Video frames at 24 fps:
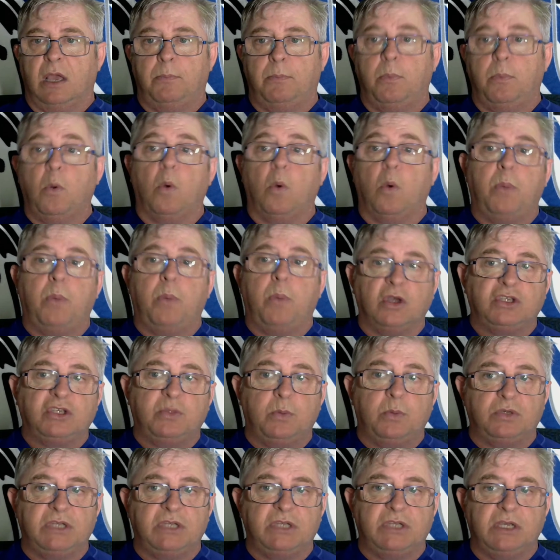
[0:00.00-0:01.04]
or
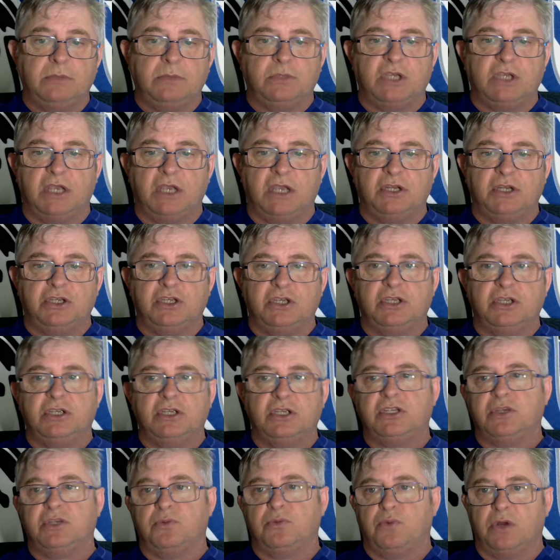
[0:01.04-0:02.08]
possible team
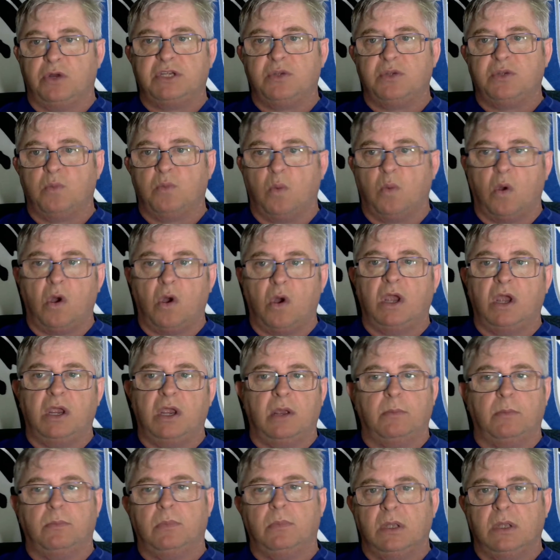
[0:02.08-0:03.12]
changes, and reason why
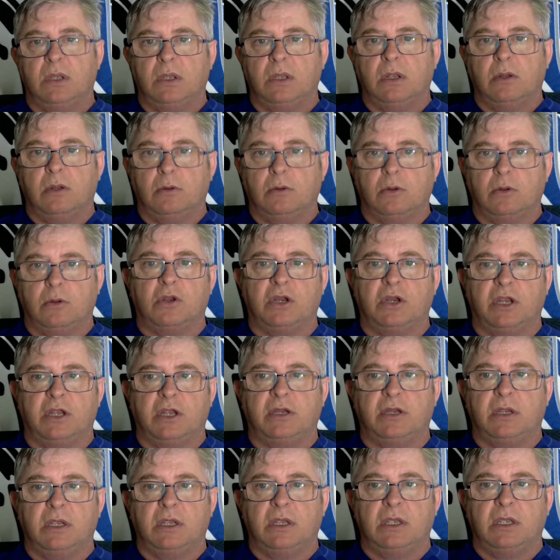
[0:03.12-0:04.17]
I'm looking at
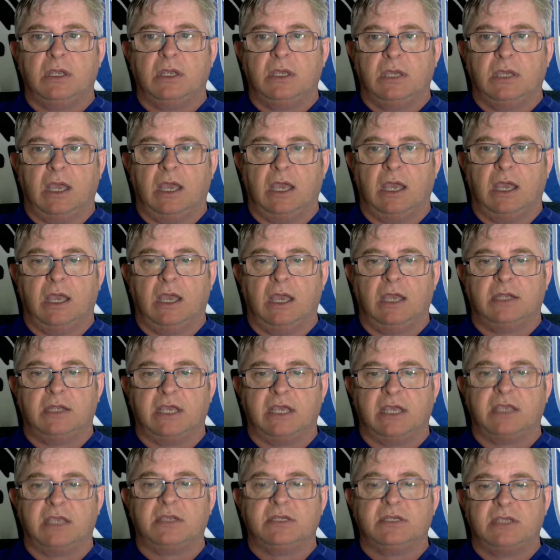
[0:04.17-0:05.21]

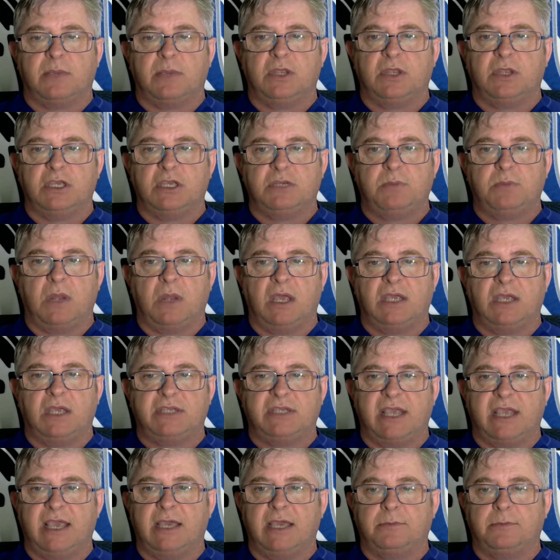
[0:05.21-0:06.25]
taking some of these players
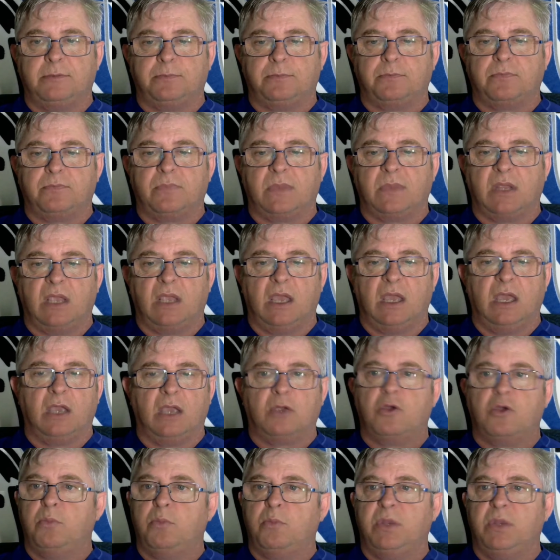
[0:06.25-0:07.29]
out.
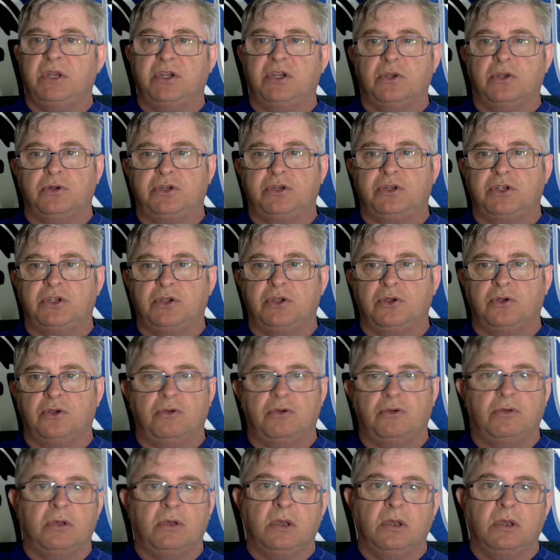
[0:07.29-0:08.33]
Could be due to